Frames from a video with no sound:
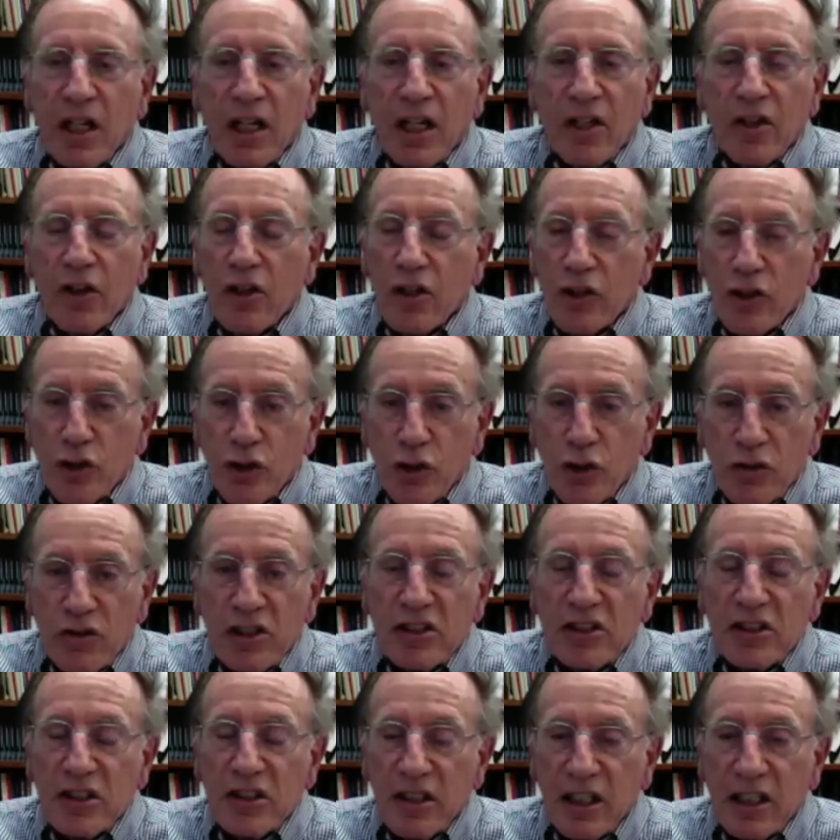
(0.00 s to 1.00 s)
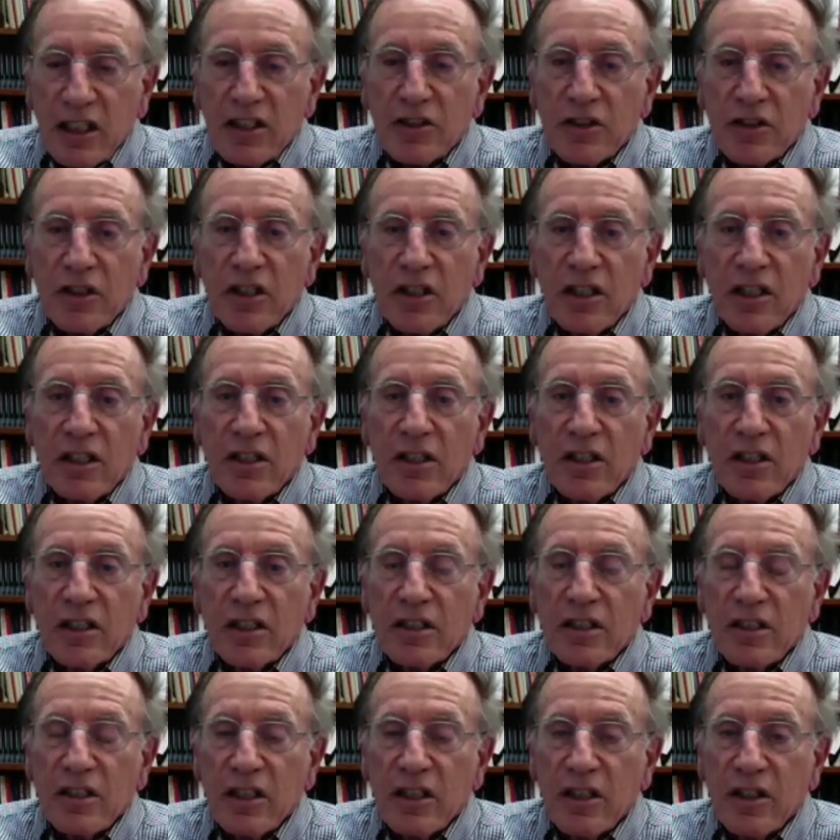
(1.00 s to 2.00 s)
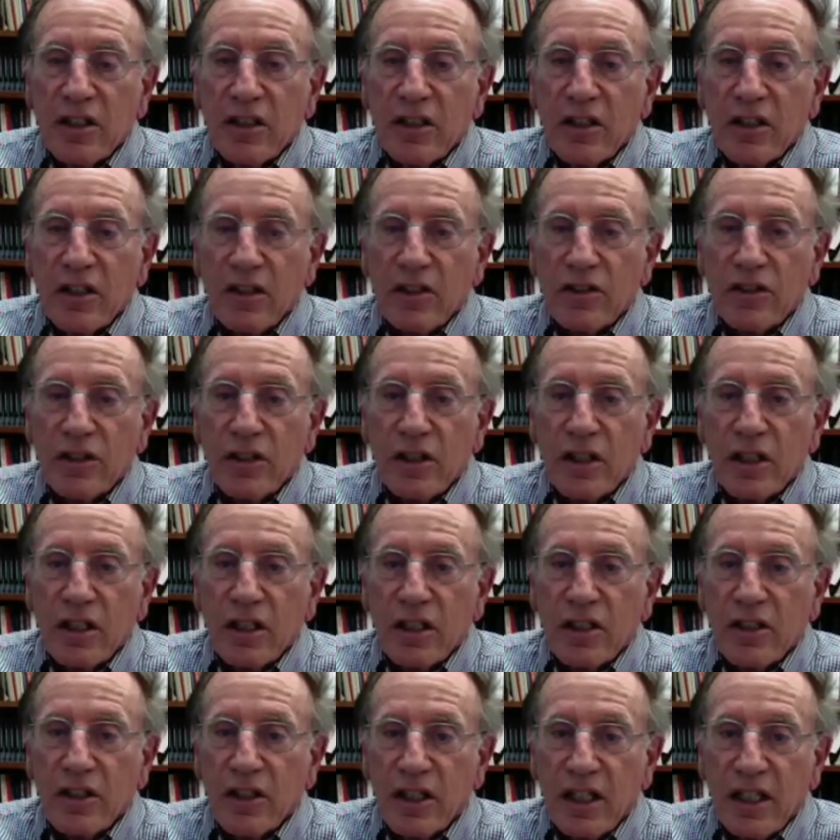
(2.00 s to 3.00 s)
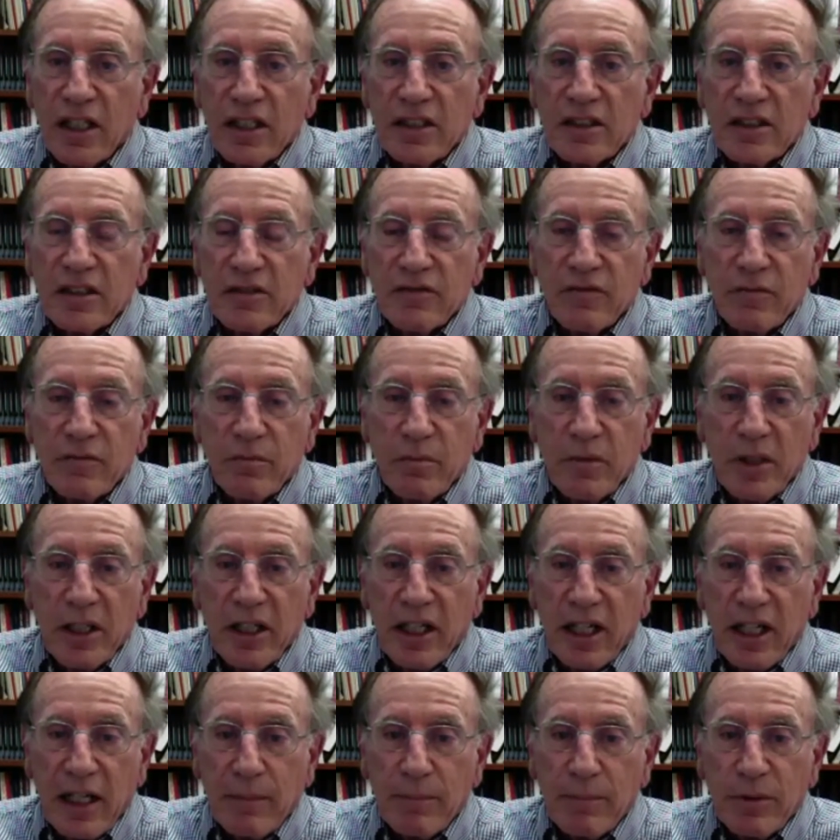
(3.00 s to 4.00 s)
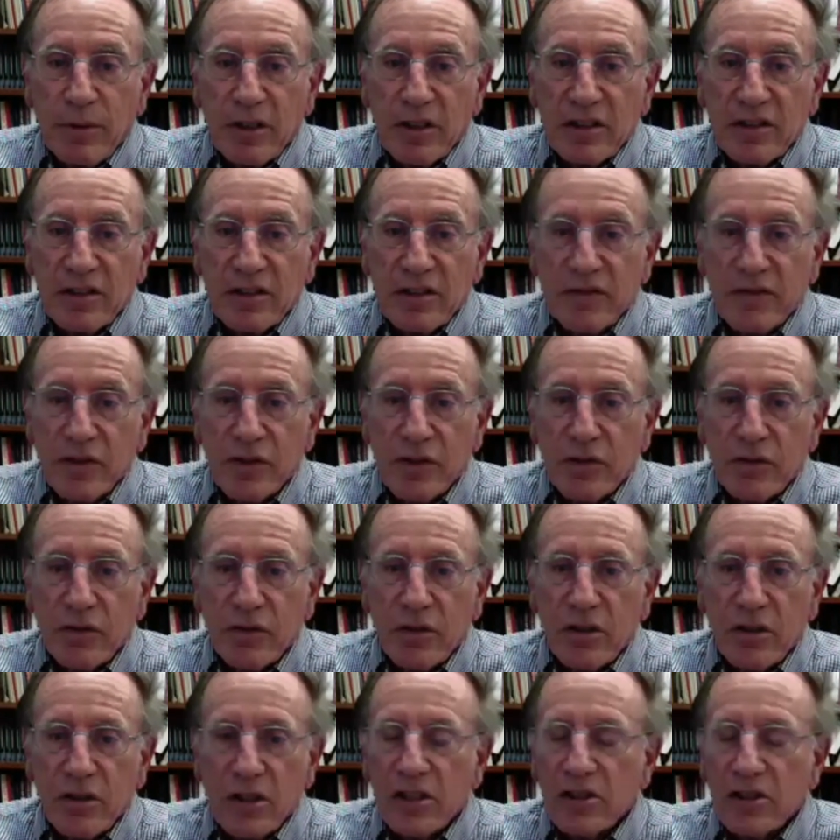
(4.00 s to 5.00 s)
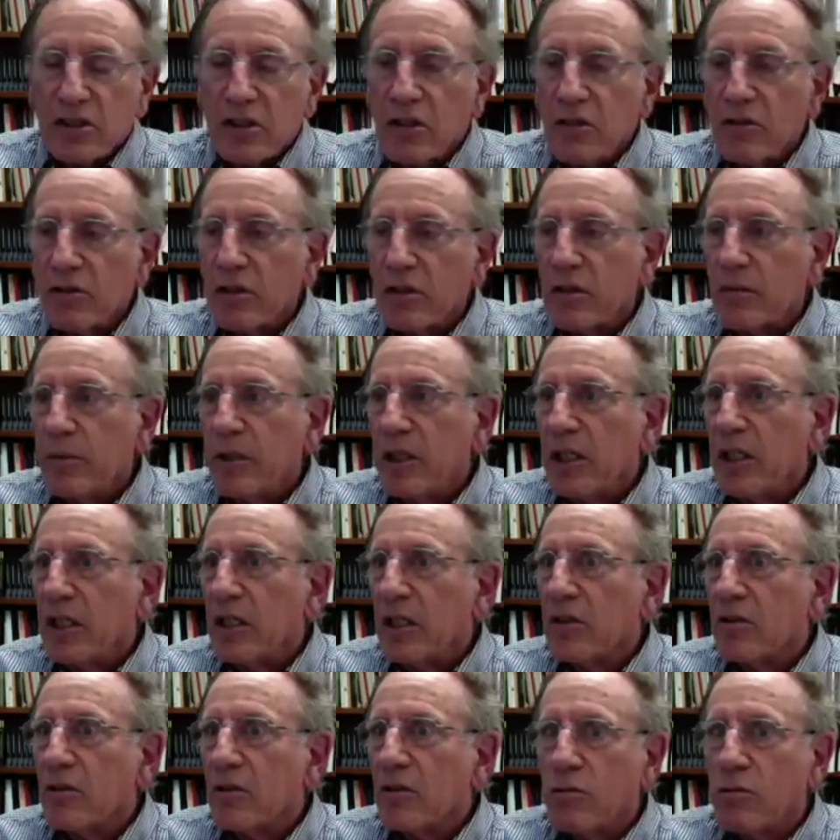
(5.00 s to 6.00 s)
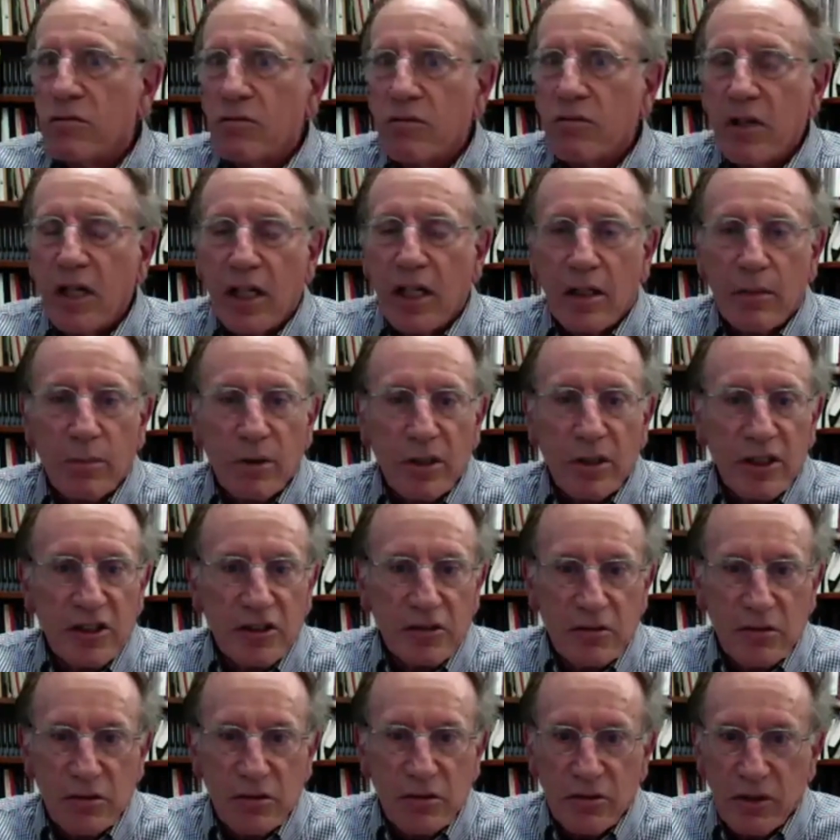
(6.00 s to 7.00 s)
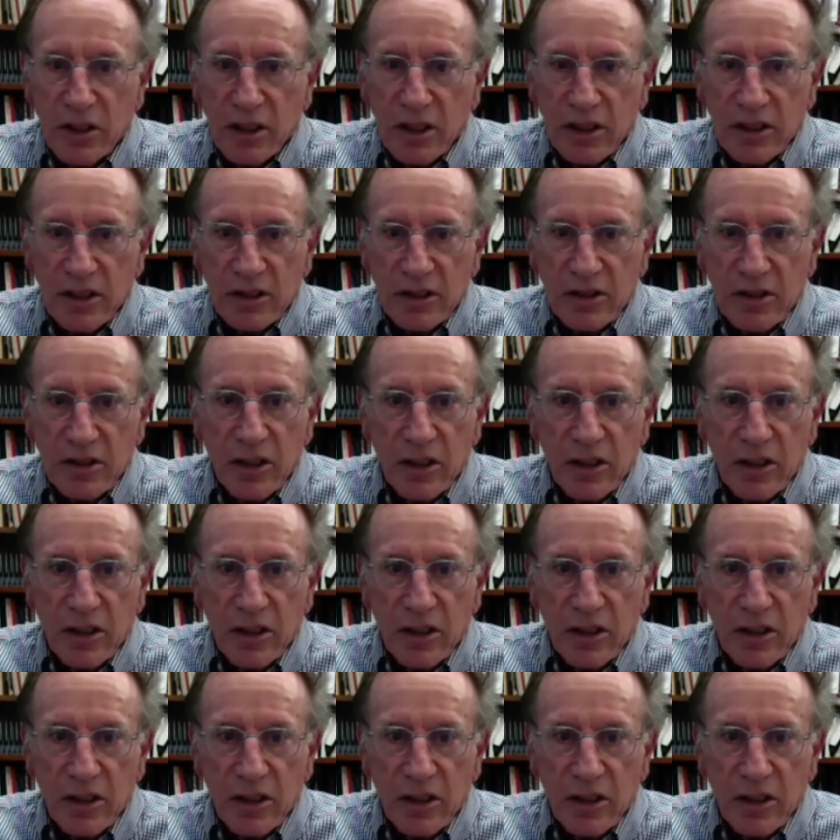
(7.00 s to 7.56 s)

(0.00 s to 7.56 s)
The jury selection in the case of Minneapolis, for sure, is going to be incredibly scrutinized,